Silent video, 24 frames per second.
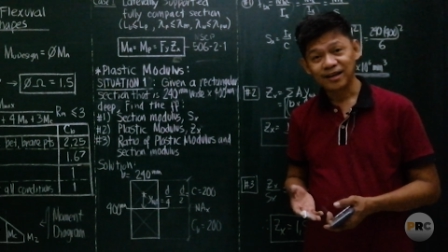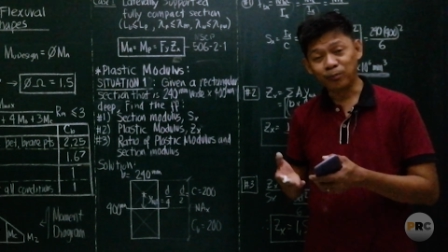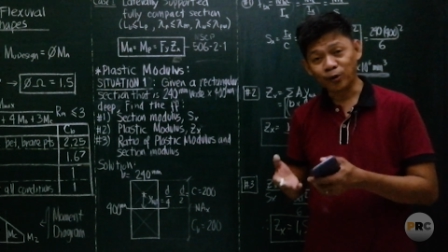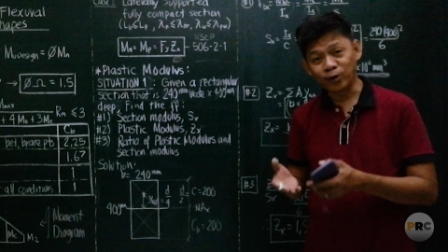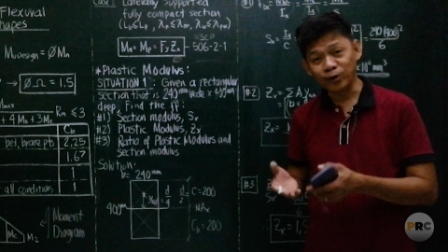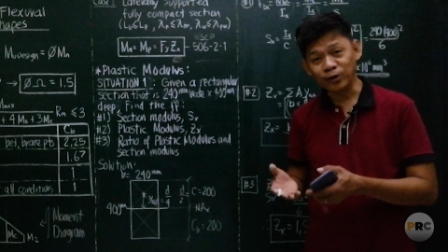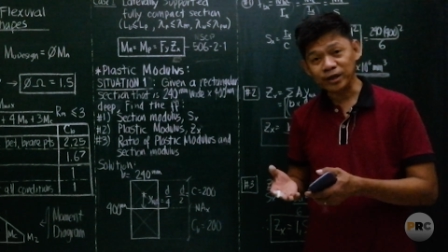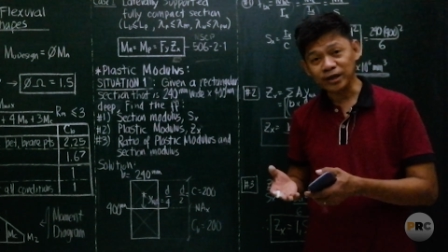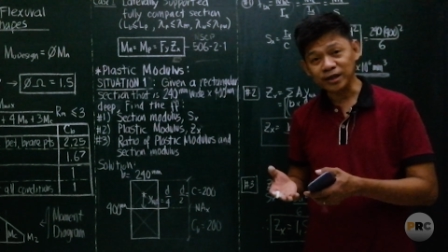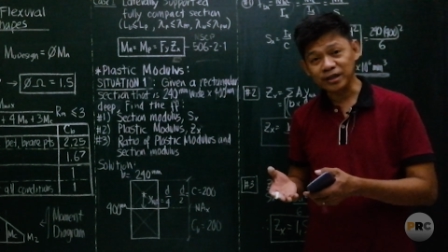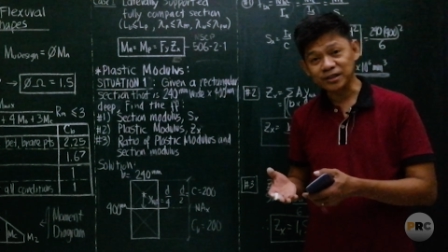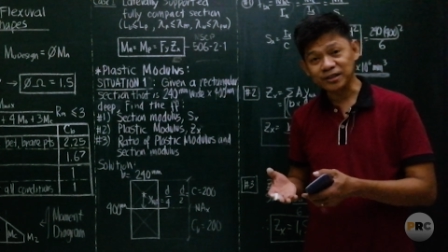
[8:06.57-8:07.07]

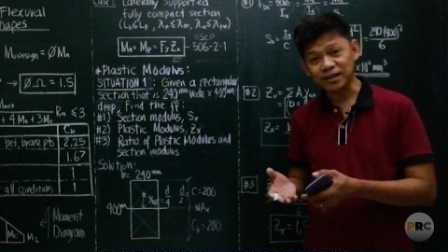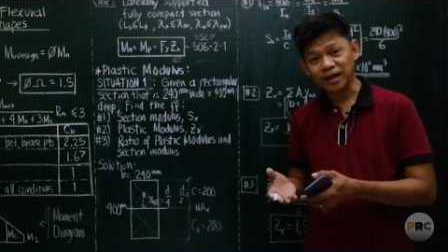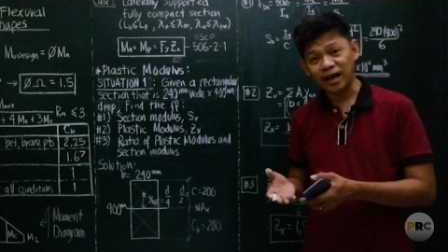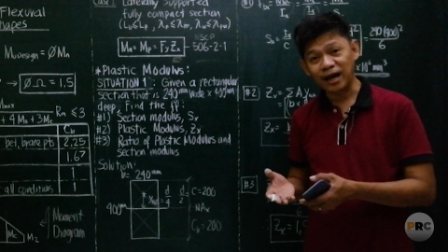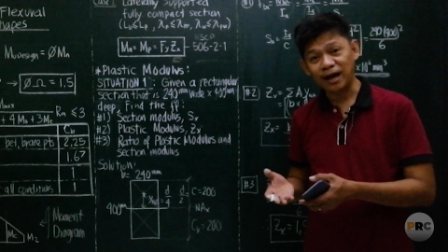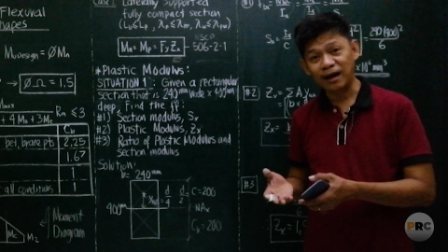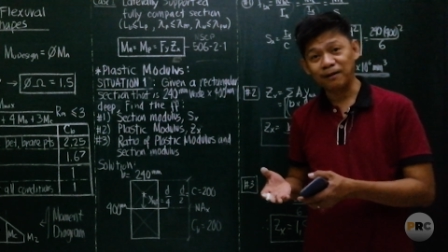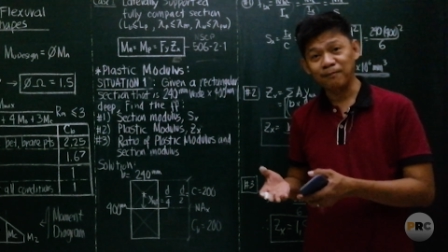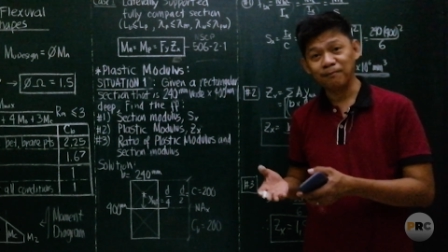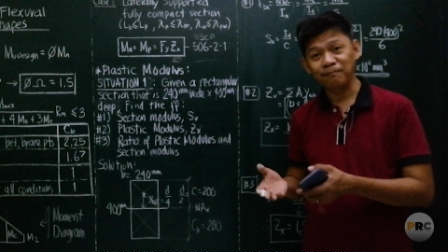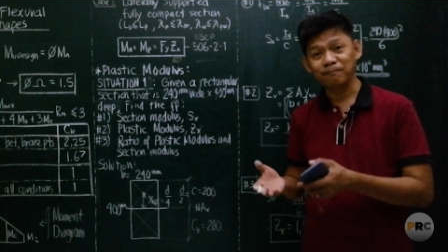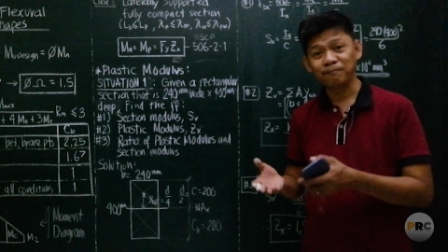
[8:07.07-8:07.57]
board
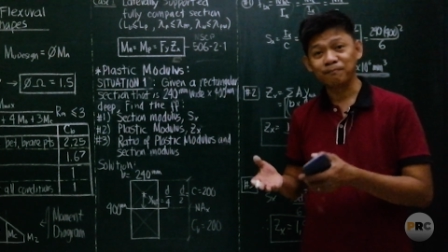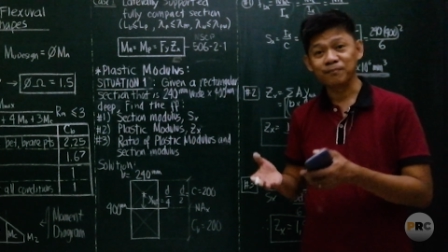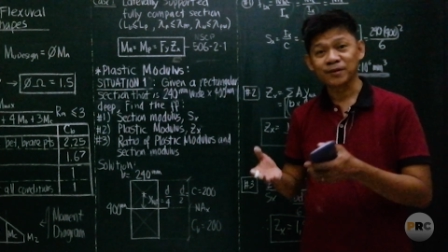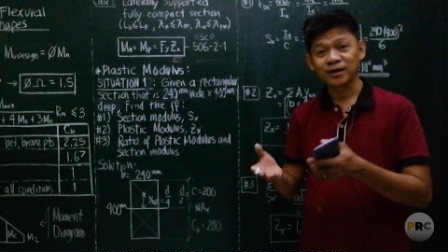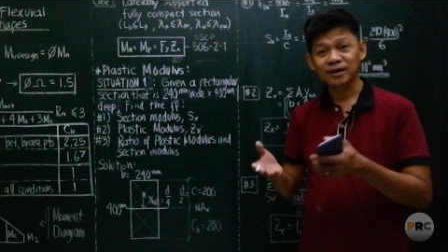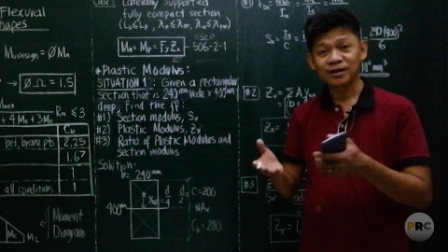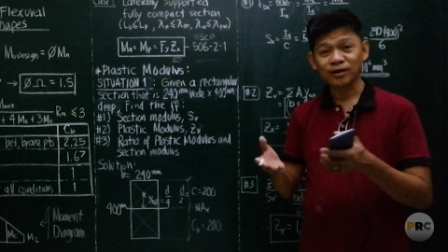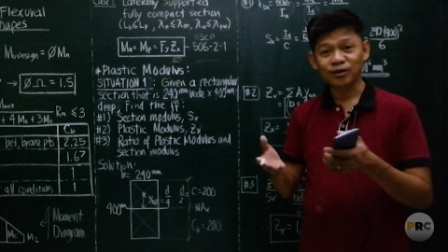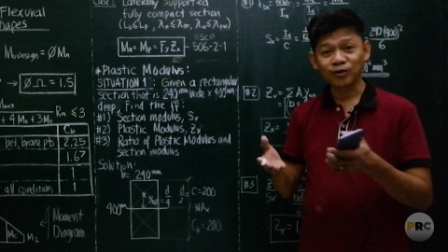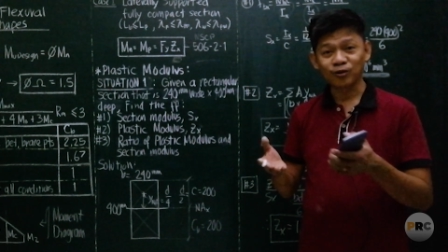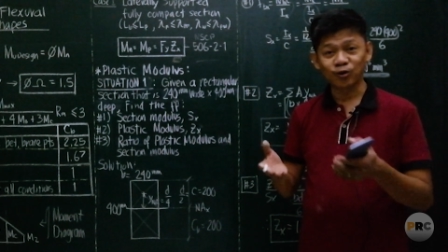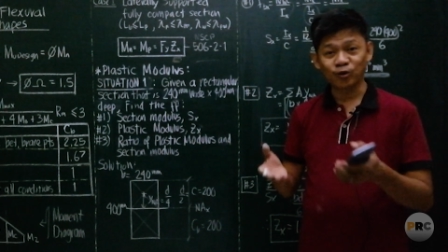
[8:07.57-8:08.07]
exam
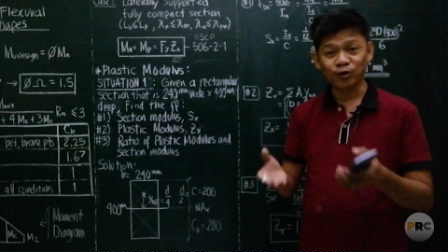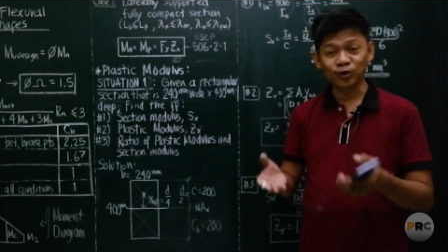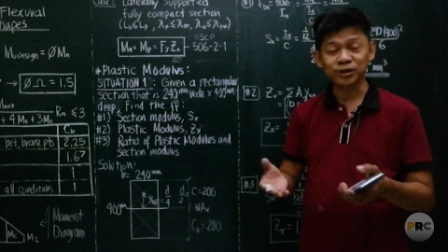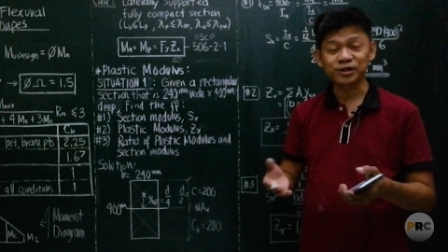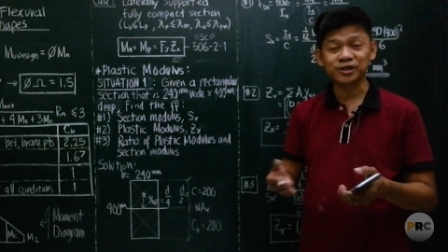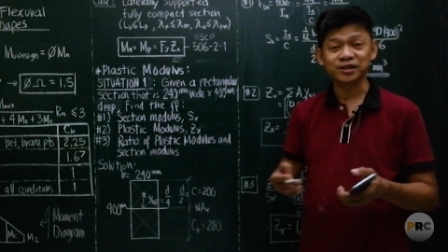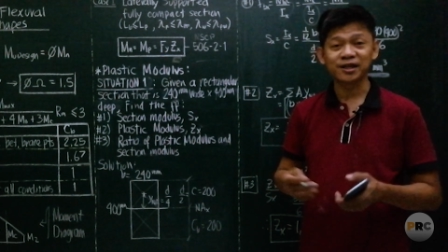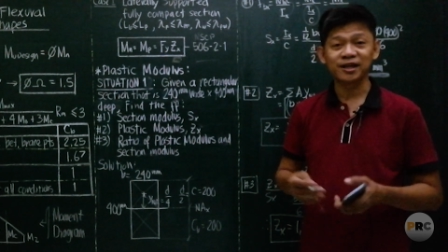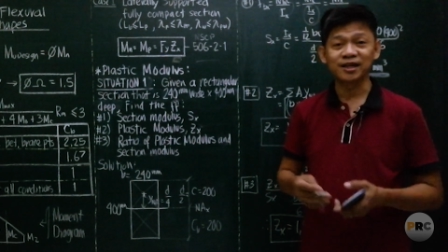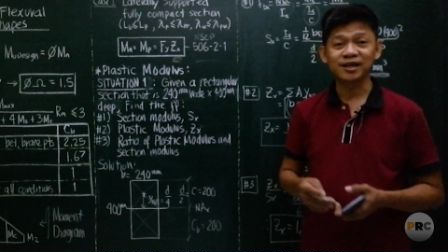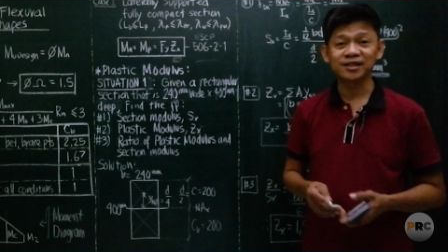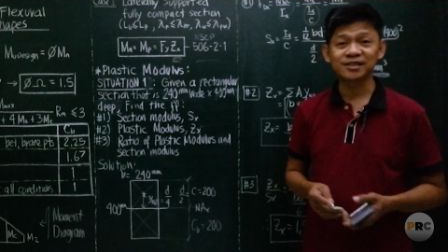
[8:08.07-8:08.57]

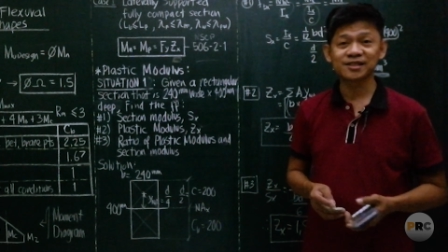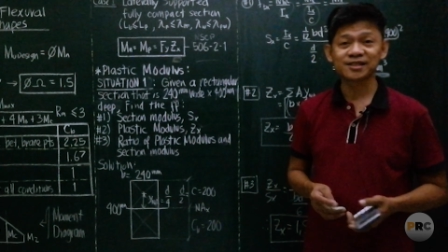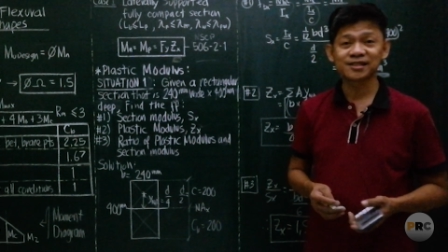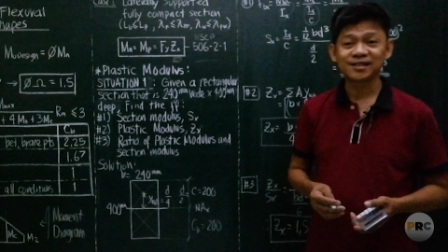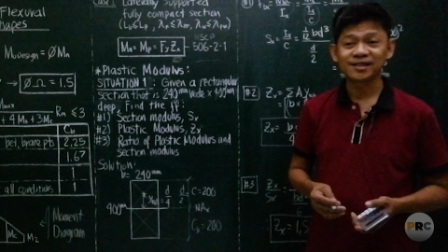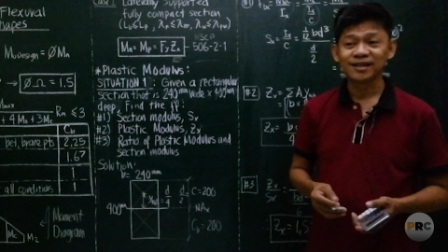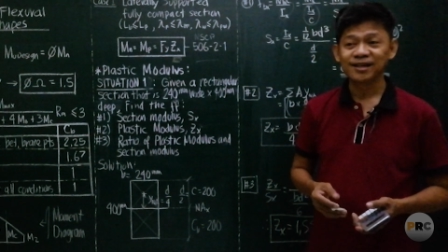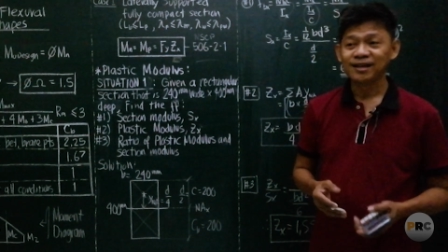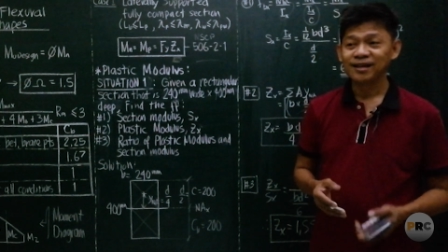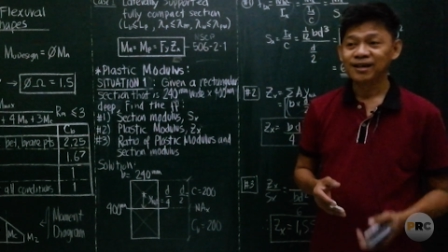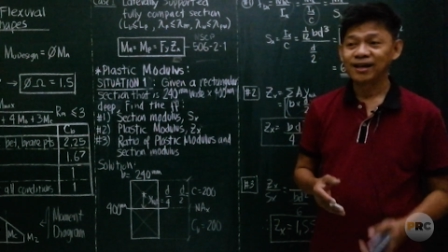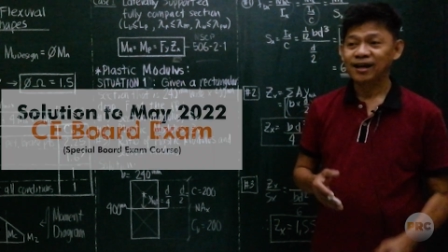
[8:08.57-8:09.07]

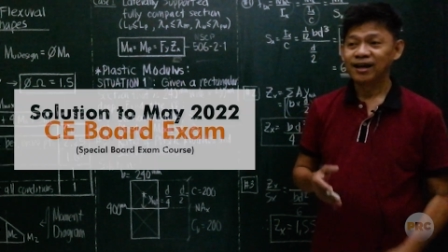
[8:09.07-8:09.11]
courses,